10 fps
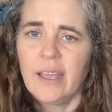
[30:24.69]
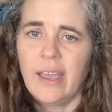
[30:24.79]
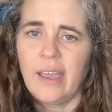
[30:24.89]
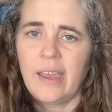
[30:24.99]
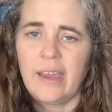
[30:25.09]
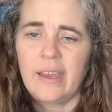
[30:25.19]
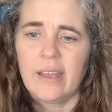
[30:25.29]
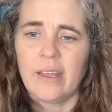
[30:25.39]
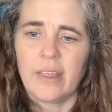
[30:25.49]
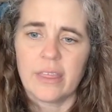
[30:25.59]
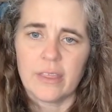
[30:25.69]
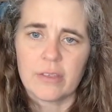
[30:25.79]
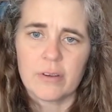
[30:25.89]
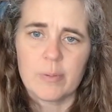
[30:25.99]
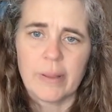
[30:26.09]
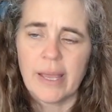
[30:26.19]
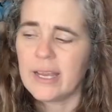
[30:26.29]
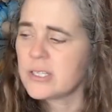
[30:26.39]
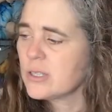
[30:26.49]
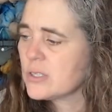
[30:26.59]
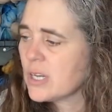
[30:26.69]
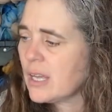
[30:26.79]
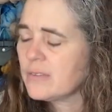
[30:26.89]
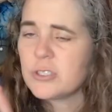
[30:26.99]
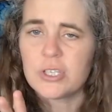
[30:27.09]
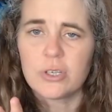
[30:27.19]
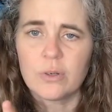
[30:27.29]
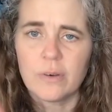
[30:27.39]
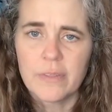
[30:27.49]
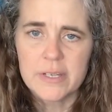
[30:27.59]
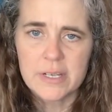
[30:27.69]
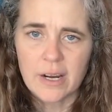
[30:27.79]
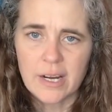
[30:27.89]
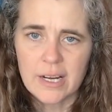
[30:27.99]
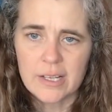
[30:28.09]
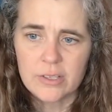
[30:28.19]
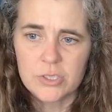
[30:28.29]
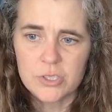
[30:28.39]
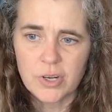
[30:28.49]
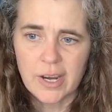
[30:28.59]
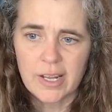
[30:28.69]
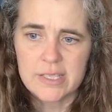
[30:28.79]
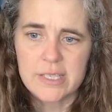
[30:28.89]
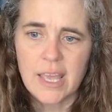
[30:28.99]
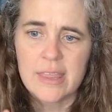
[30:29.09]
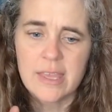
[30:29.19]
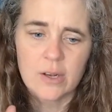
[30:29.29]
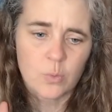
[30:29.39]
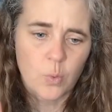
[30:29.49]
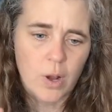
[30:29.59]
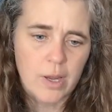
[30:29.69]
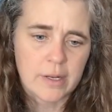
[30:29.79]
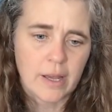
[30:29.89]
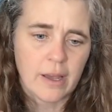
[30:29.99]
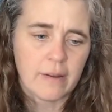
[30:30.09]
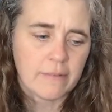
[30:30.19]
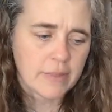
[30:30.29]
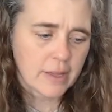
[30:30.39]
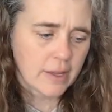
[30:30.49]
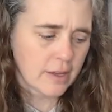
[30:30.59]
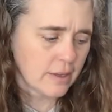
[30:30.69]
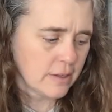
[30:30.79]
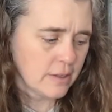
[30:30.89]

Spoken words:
the 3-ply. So it's going to have 2 of the dark strands and then 1 of the,